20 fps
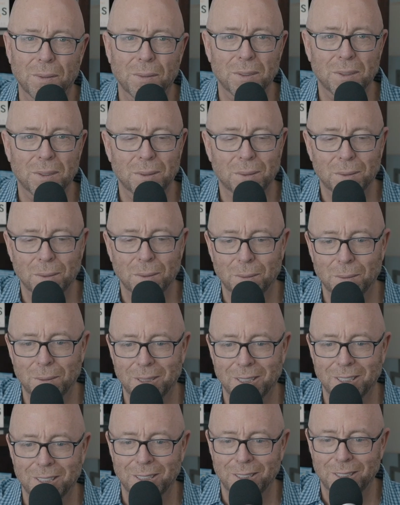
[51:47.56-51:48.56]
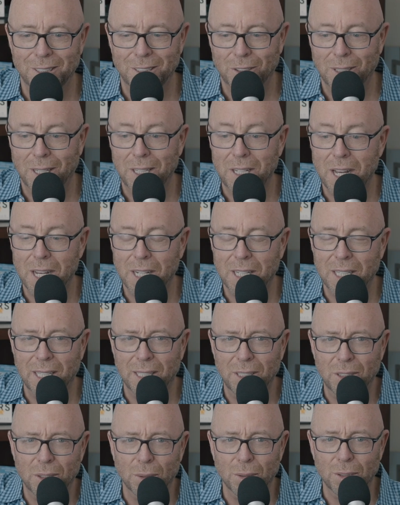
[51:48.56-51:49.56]
it's so good. Try knocking
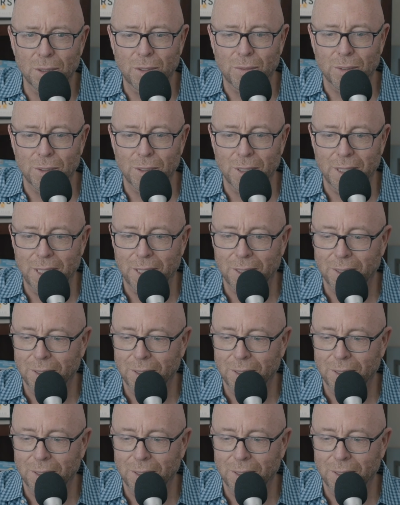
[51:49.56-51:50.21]
on doors for a year.